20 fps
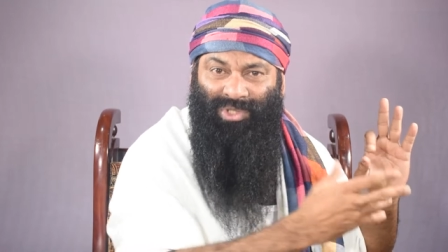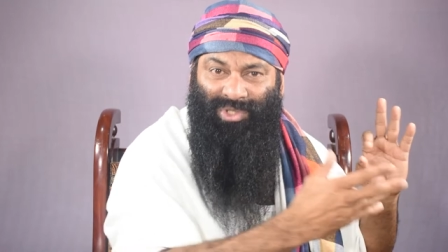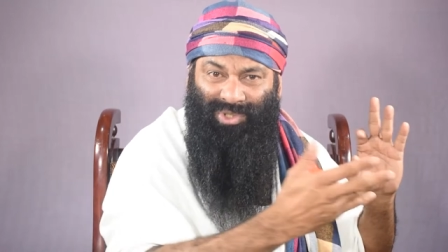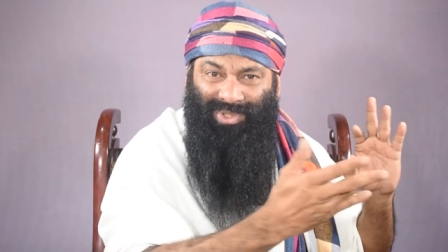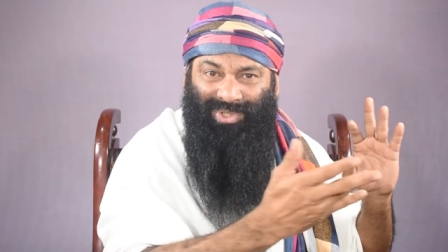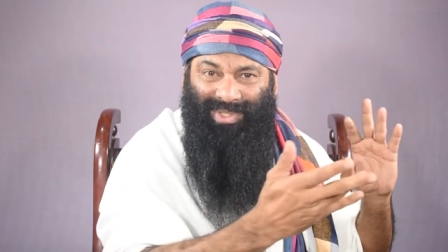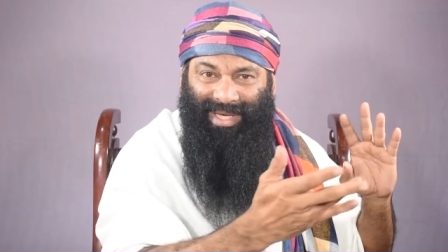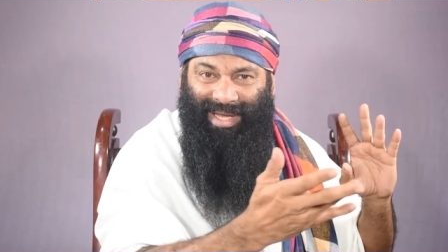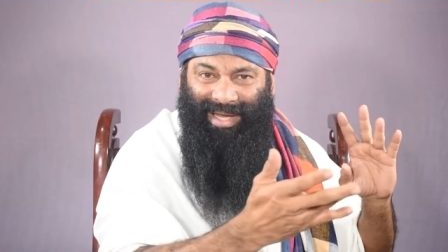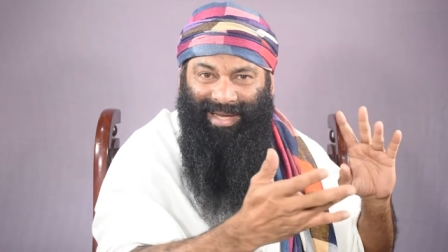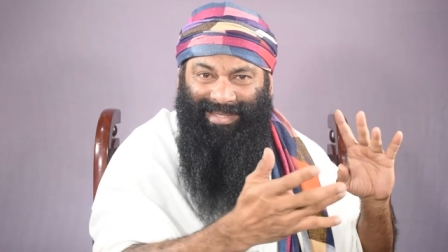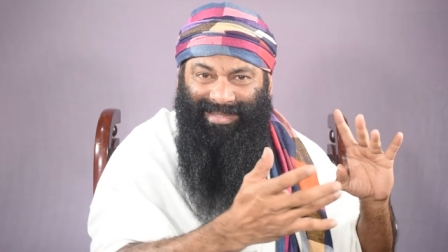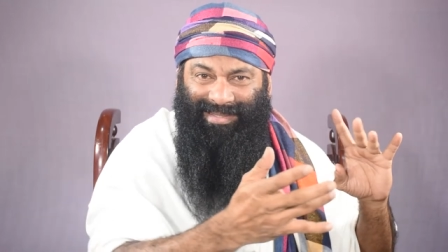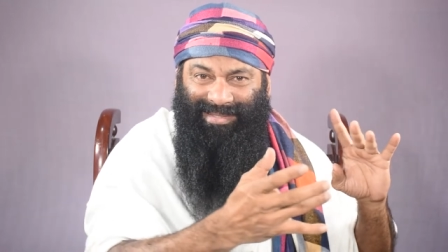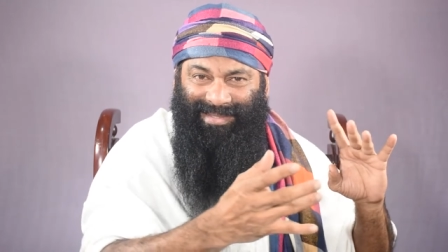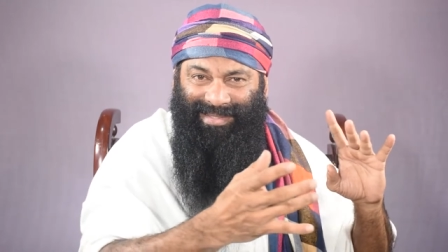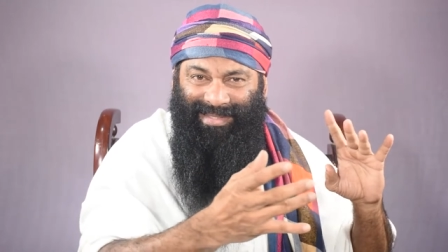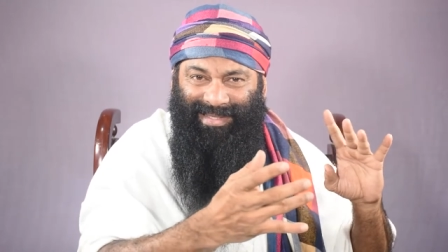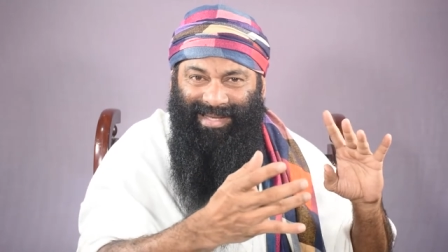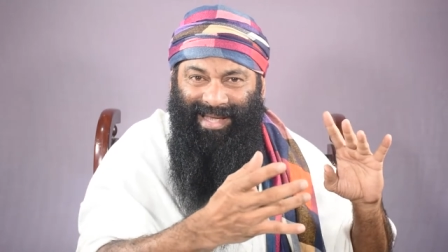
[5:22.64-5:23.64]
to
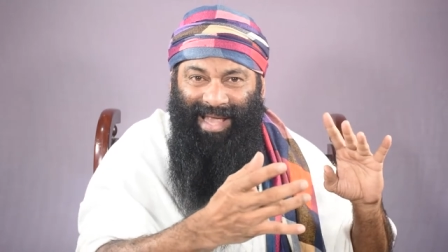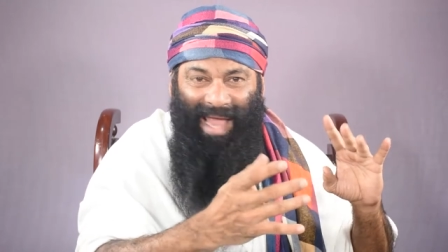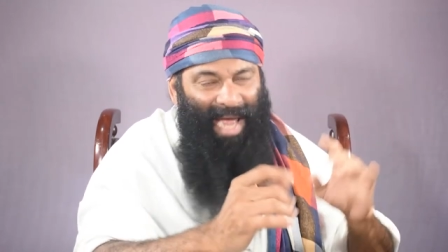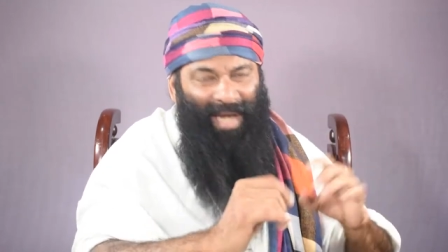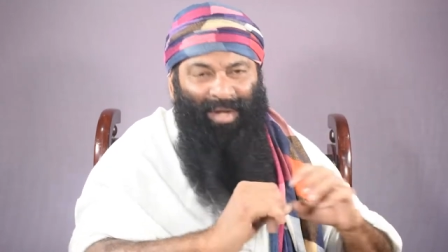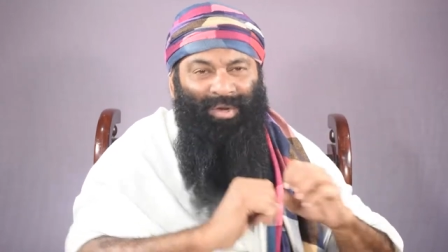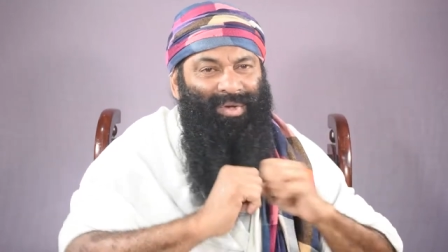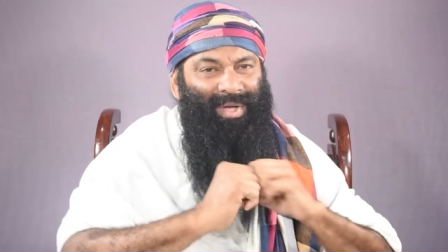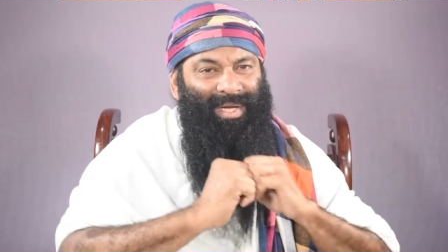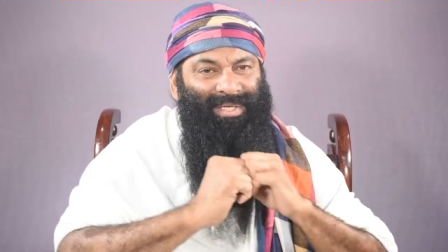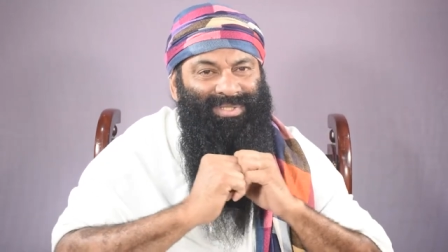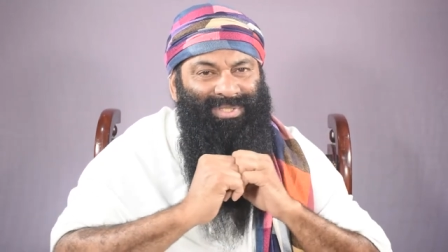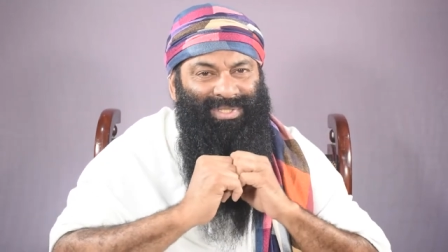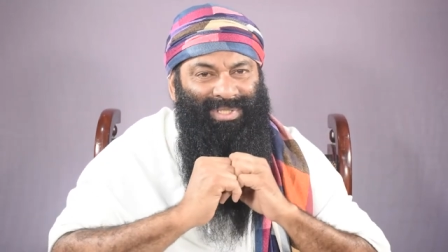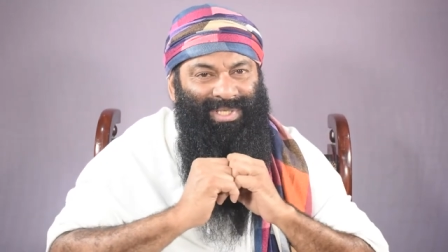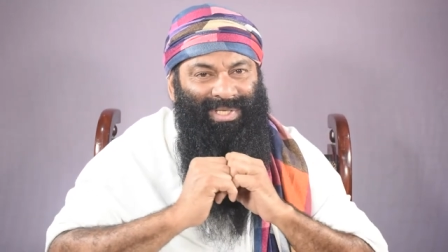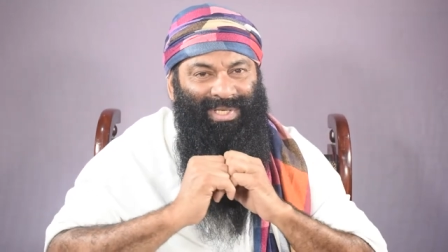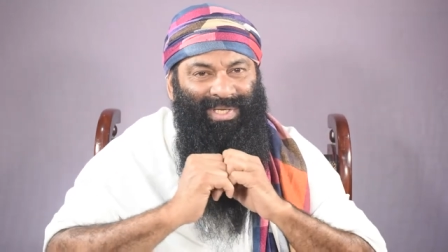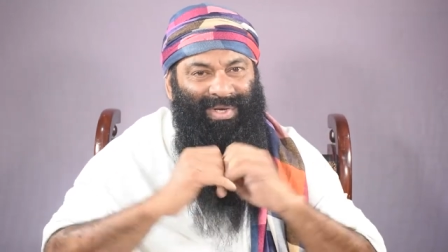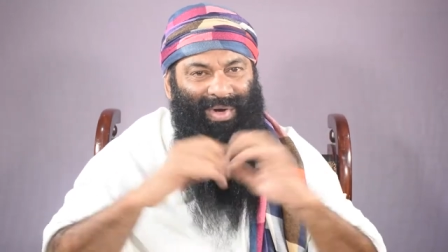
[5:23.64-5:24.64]
light, and you can
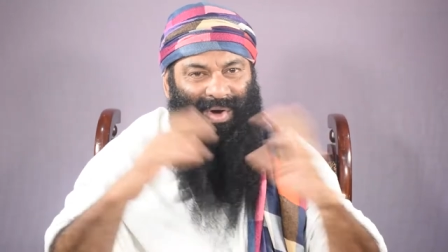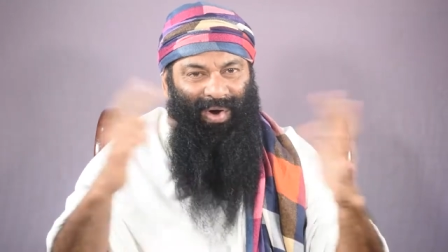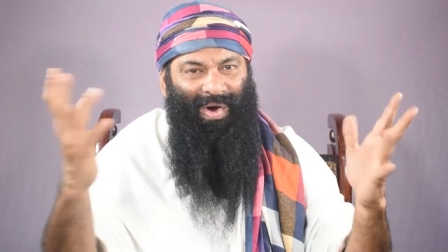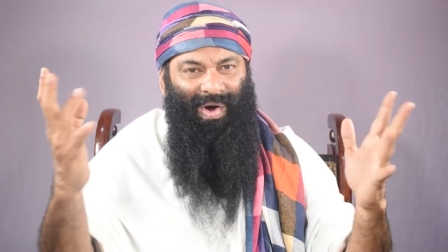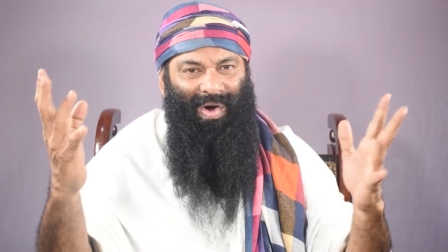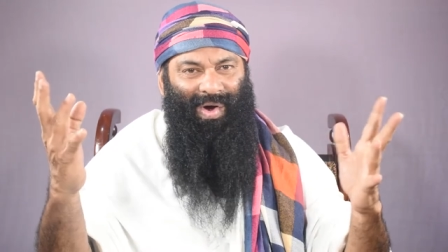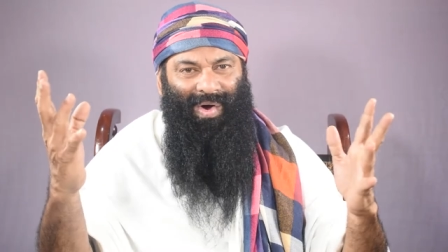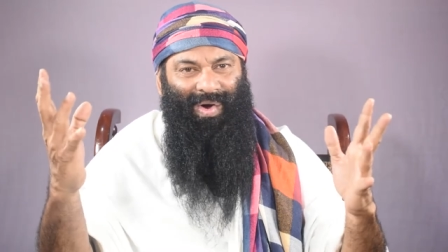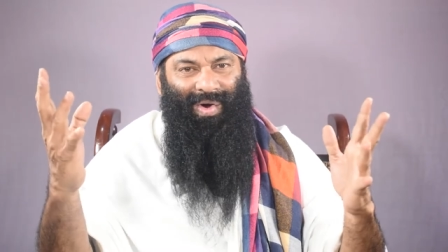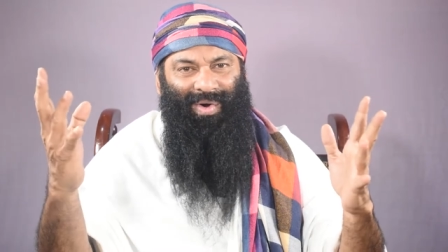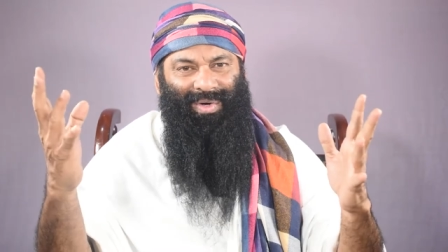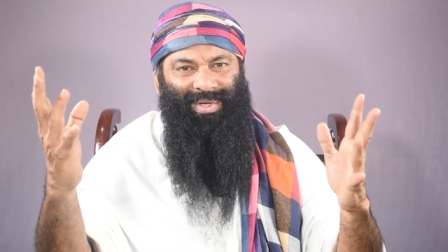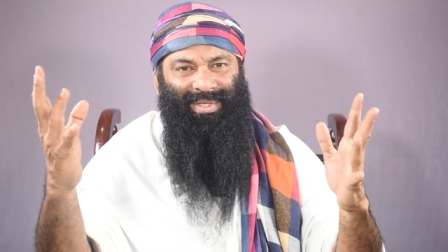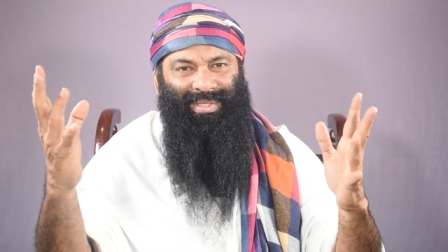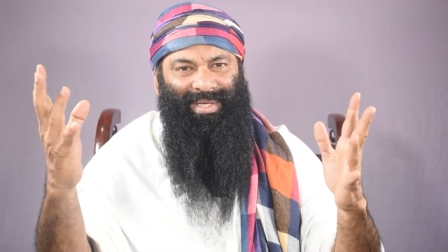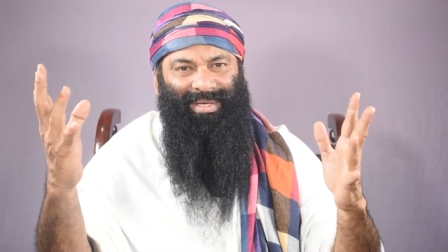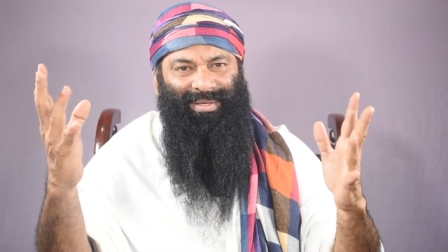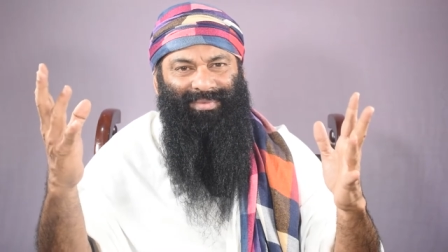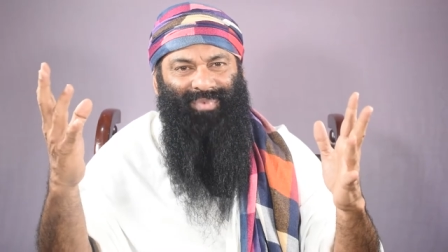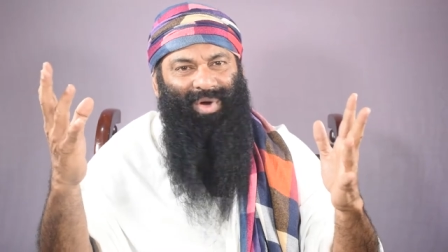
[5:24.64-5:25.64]
see all
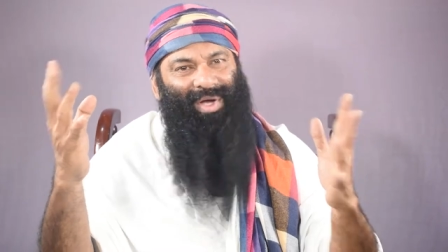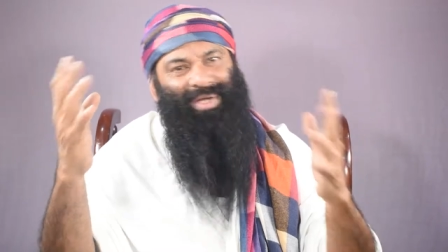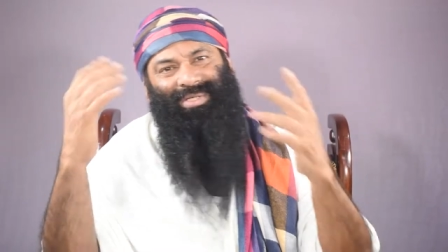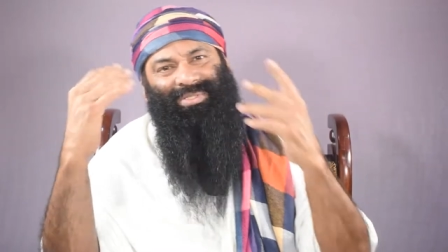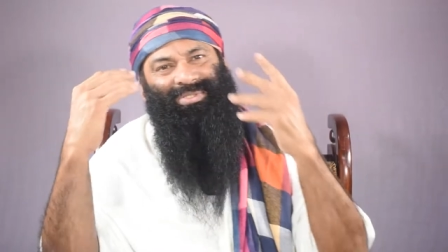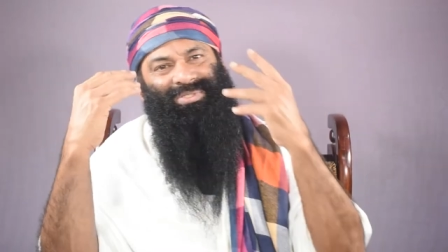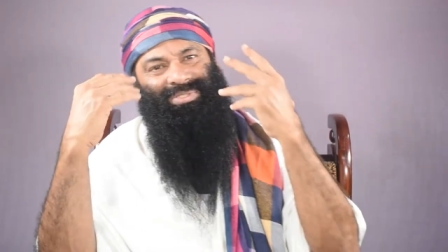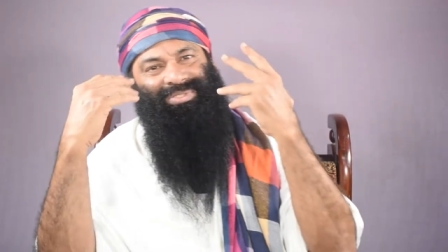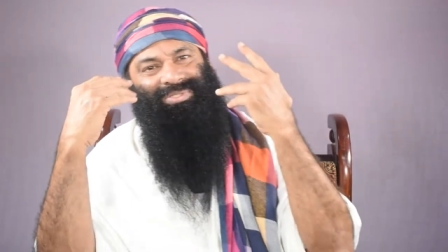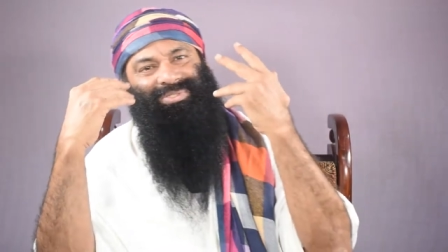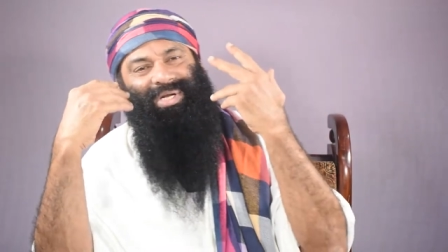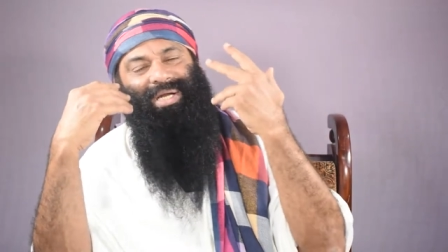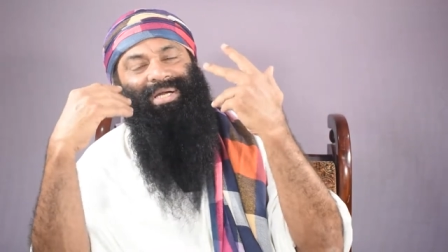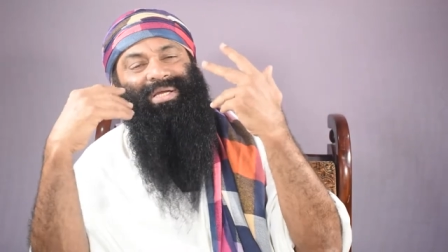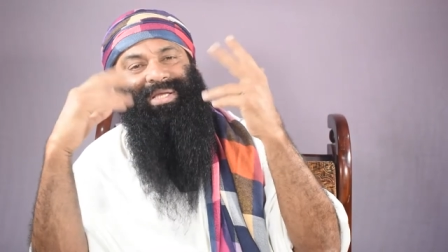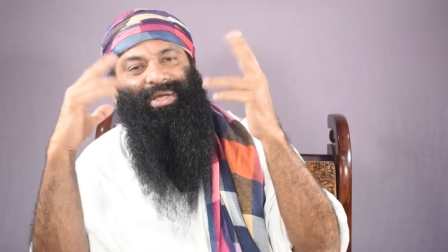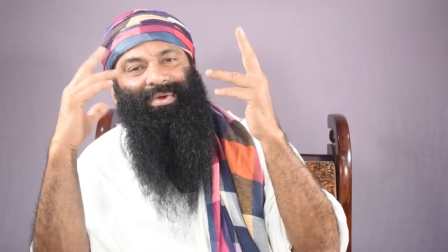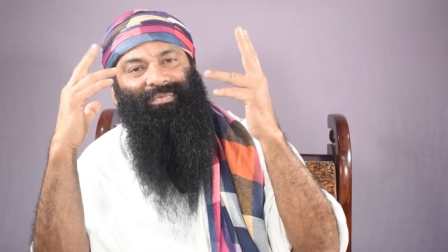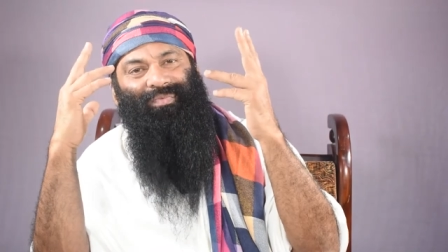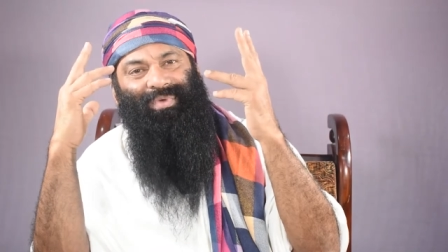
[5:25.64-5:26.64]
the viruses
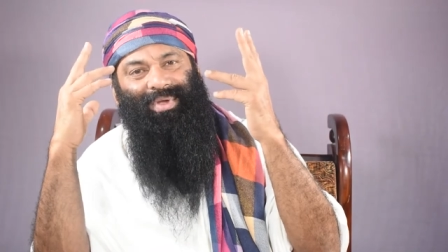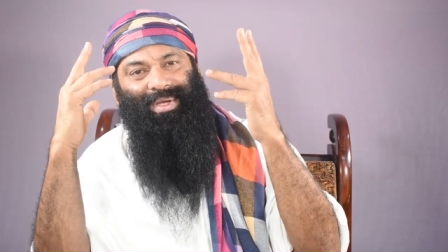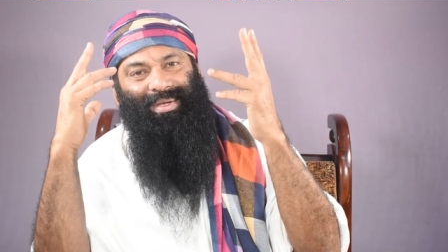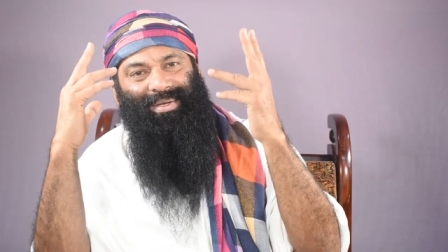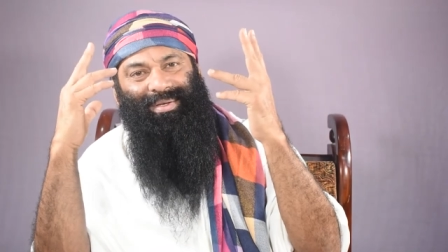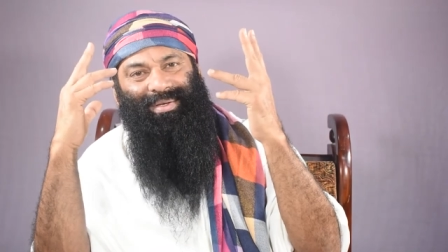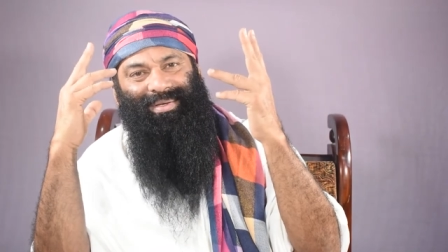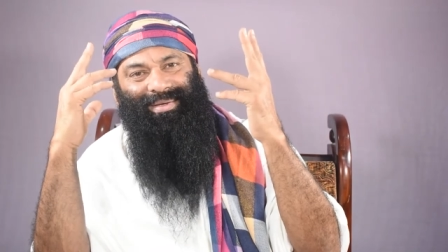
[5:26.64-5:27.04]
running away.